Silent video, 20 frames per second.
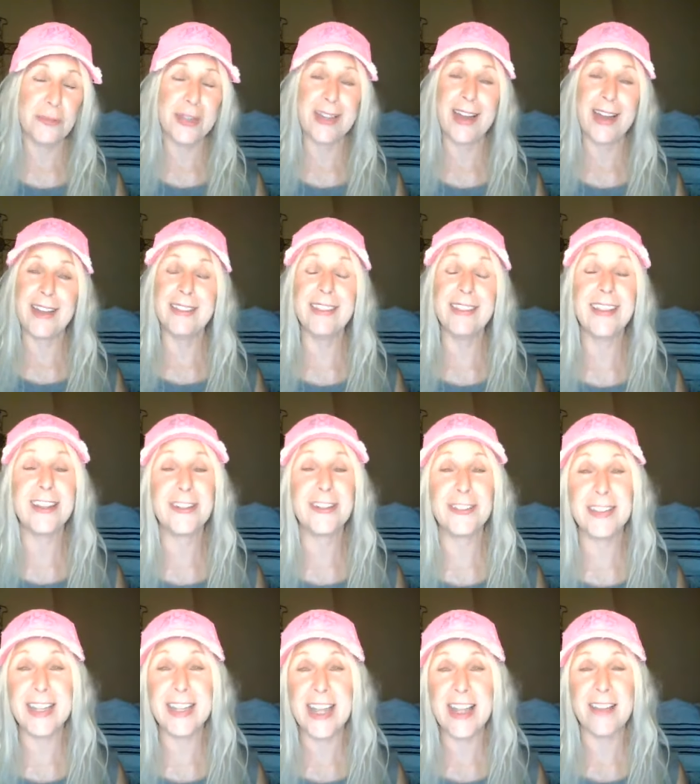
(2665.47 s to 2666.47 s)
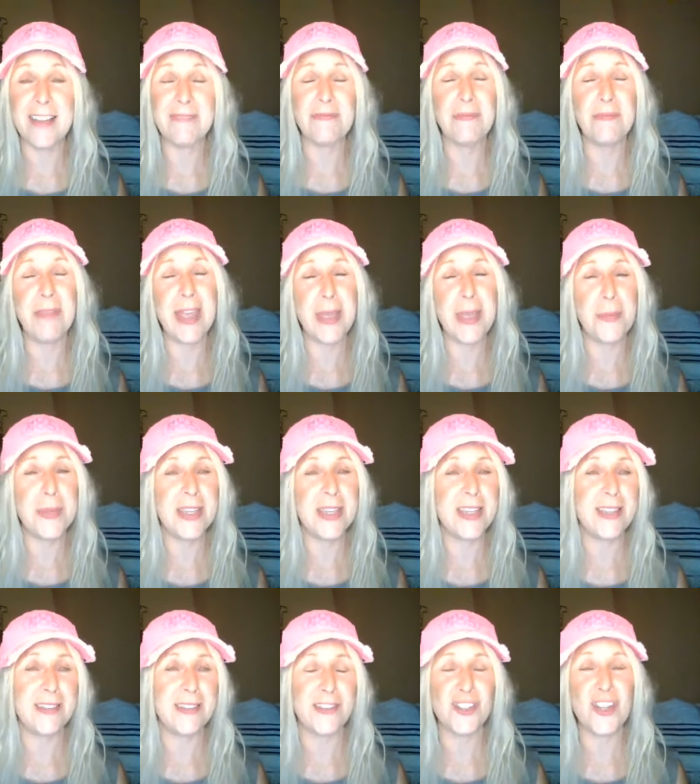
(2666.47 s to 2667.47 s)
And I literally have
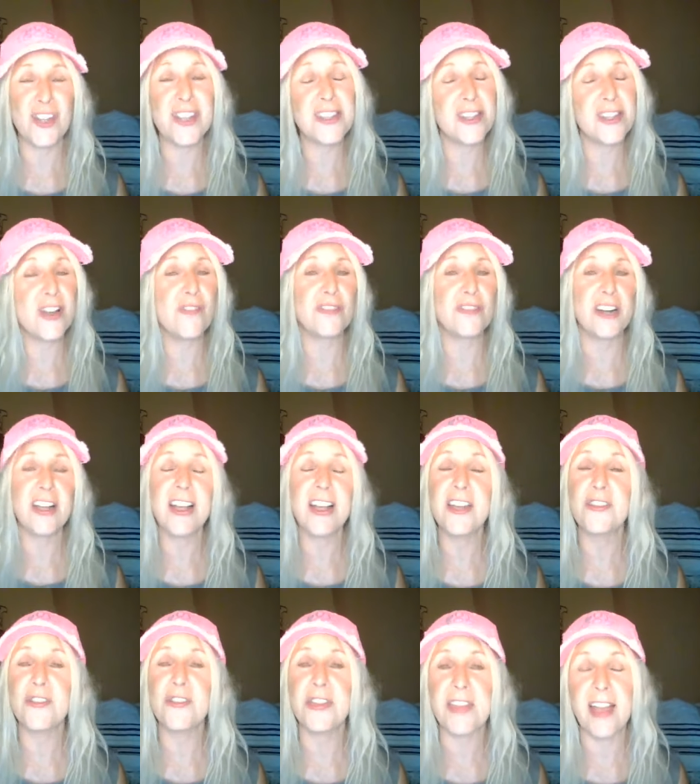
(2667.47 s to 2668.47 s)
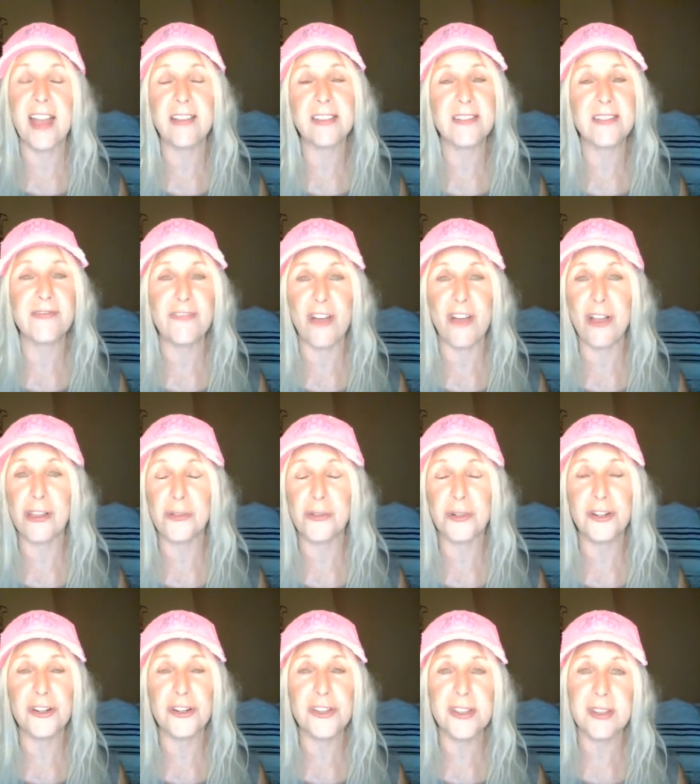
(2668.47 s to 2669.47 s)
maybe just over 100,000
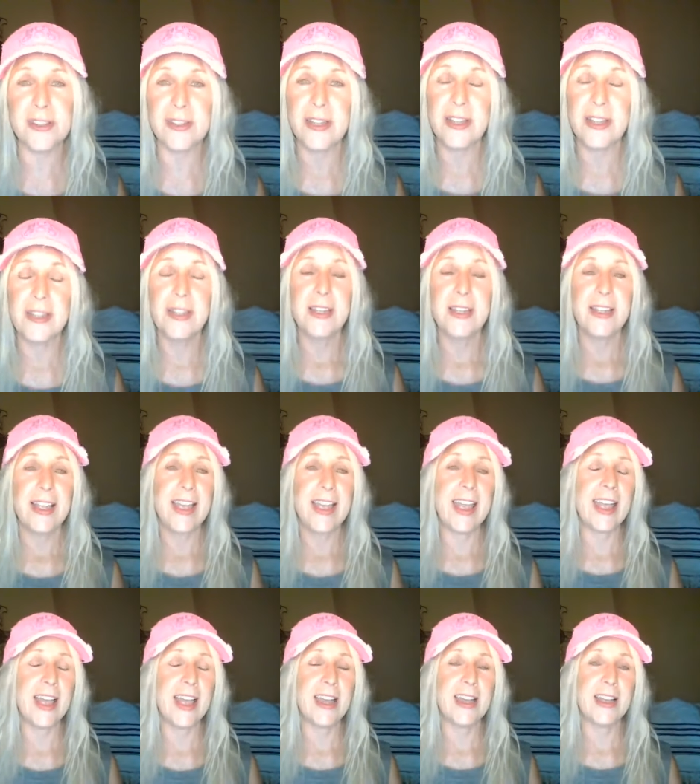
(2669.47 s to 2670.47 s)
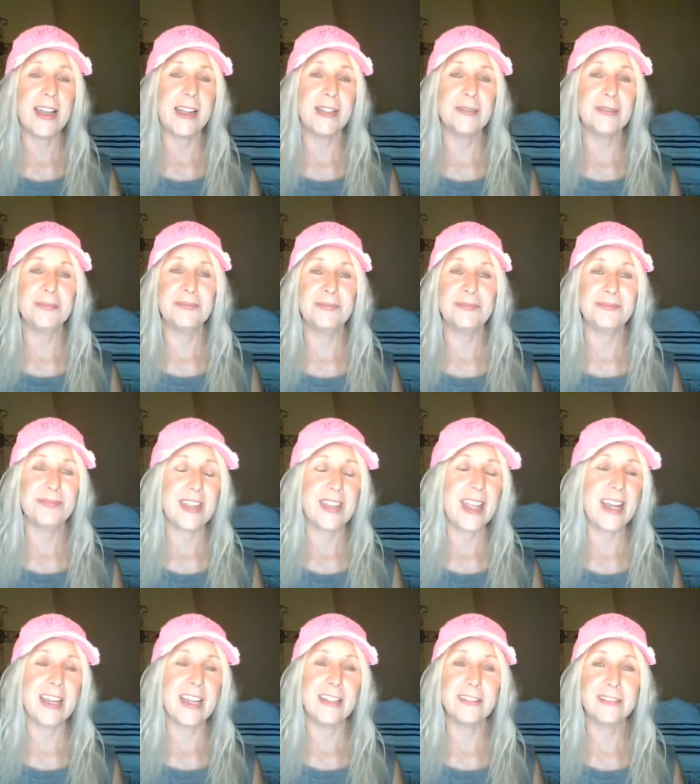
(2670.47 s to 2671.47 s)
followers. And, um,
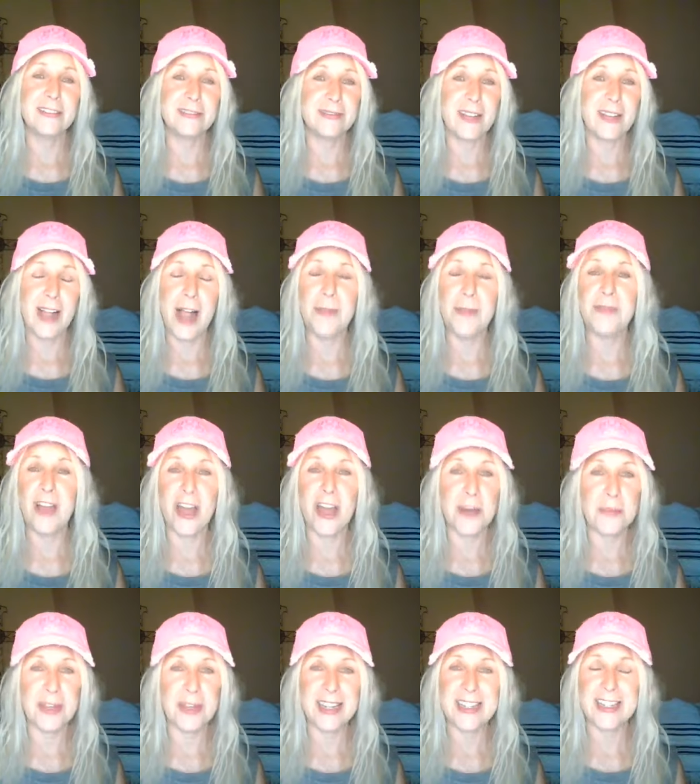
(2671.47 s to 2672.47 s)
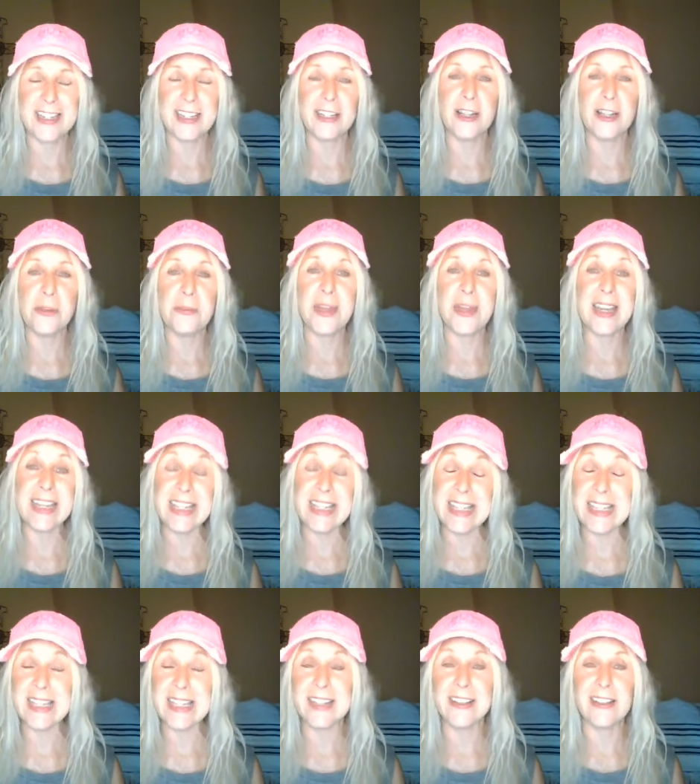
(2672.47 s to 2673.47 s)
you know, I'm not a big deal, but he's
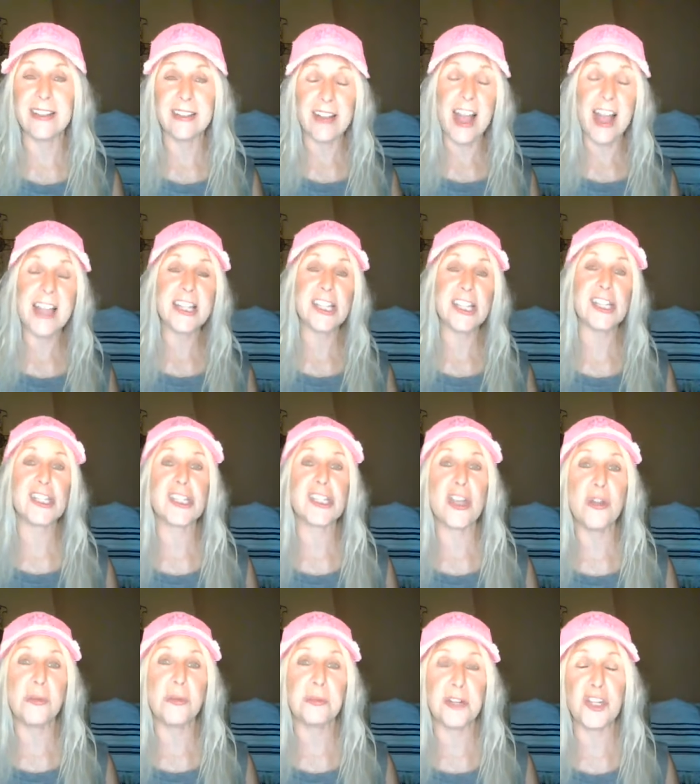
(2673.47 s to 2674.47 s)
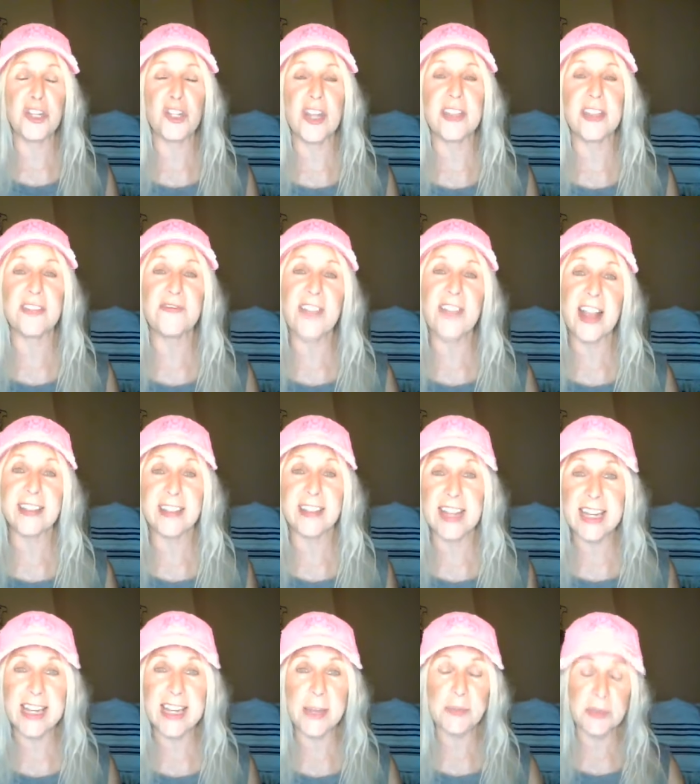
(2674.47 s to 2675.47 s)
still, I so appreciate the fact
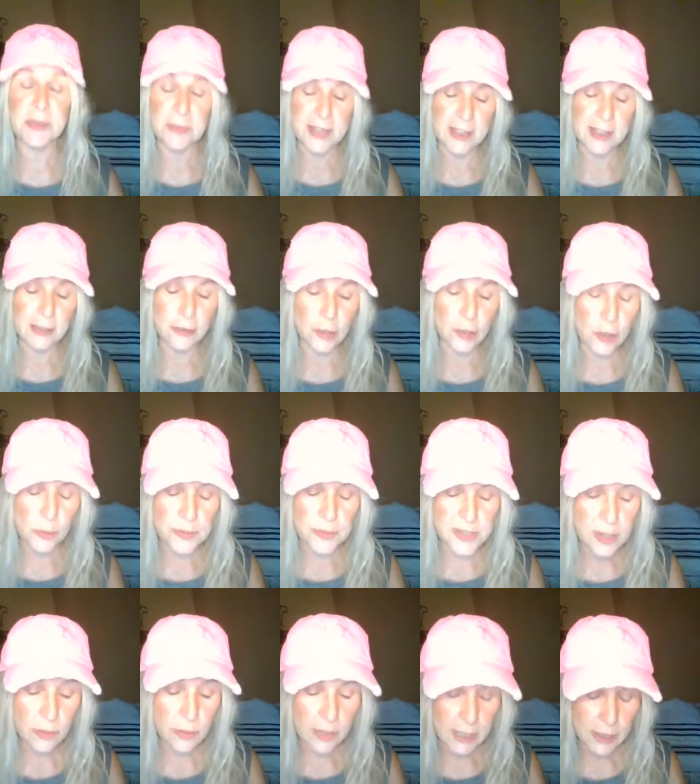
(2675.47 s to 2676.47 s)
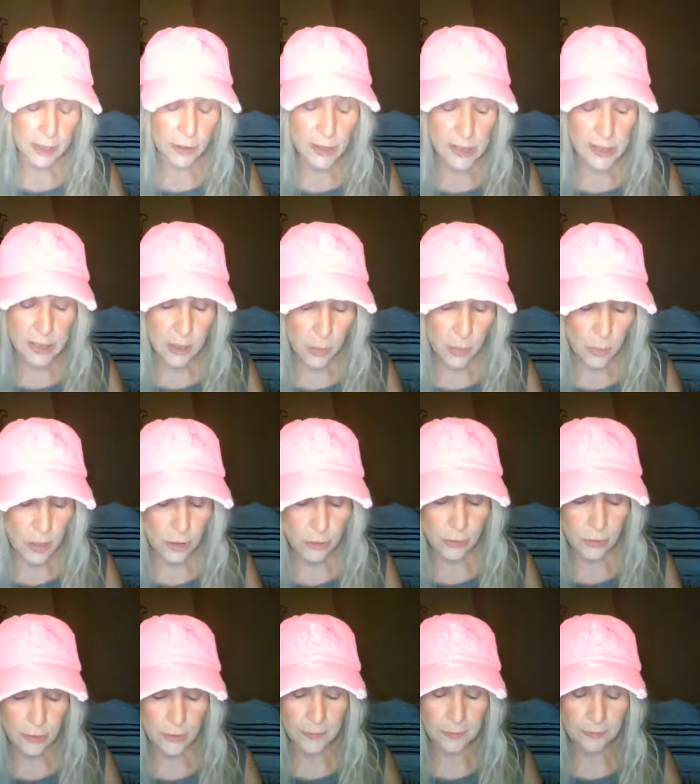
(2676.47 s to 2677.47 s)
that he keeps me in the loop. So here's the
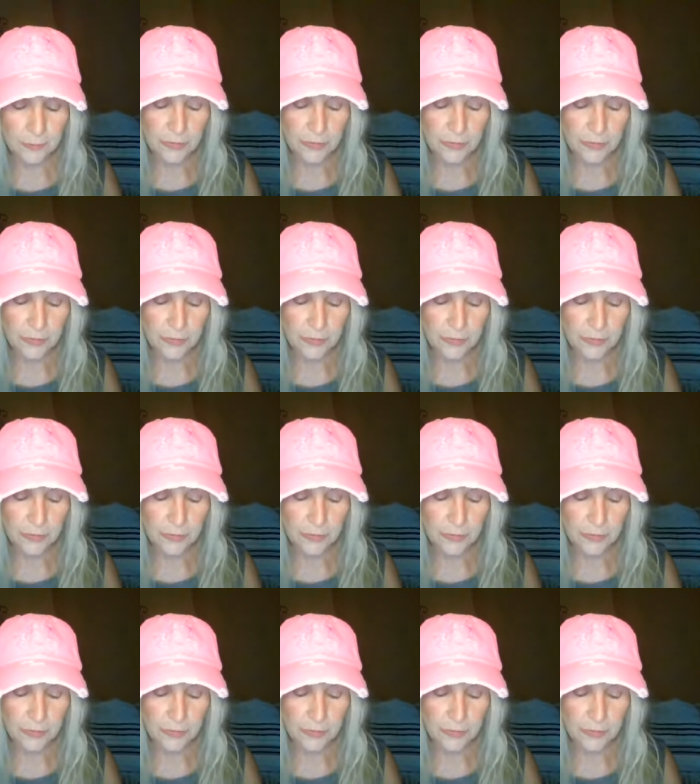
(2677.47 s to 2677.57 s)
quote.